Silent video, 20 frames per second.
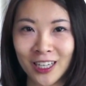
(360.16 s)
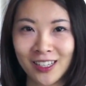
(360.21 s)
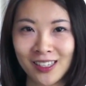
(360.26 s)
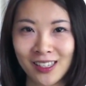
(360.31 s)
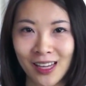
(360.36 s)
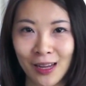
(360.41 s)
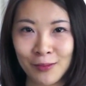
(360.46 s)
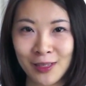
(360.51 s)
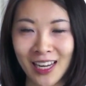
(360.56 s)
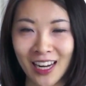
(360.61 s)

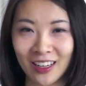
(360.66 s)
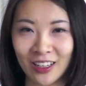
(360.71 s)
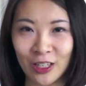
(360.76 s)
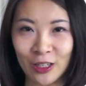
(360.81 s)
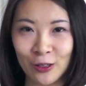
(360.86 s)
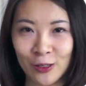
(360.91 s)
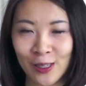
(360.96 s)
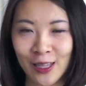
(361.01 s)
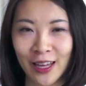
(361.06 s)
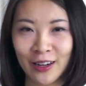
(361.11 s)
Substack
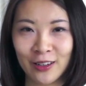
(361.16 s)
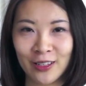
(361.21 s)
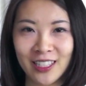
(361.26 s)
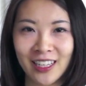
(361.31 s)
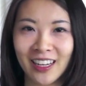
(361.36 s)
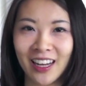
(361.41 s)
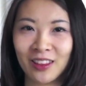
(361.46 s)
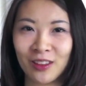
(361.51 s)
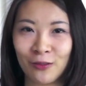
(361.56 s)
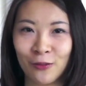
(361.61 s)
newsletter to
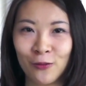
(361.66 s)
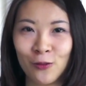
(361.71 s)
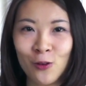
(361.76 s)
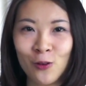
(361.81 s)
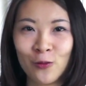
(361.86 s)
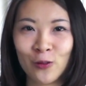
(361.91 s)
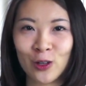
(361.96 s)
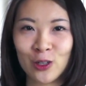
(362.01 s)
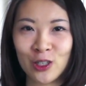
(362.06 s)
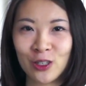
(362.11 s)
get the
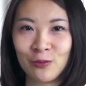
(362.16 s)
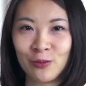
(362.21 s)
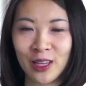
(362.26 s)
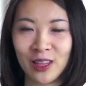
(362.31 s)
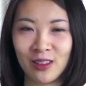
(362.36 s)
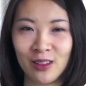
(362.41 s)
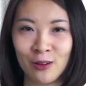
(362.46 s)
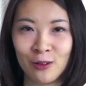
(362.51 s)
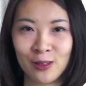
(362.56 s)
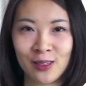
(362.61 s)
full version with
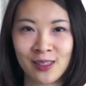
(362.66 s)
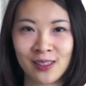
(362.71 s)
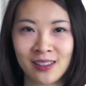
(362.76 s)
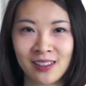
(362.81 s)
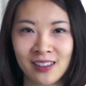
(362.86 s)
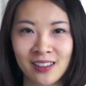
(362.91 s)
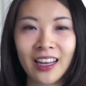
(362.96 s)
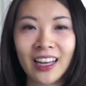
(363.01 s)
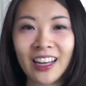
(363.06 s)
notes.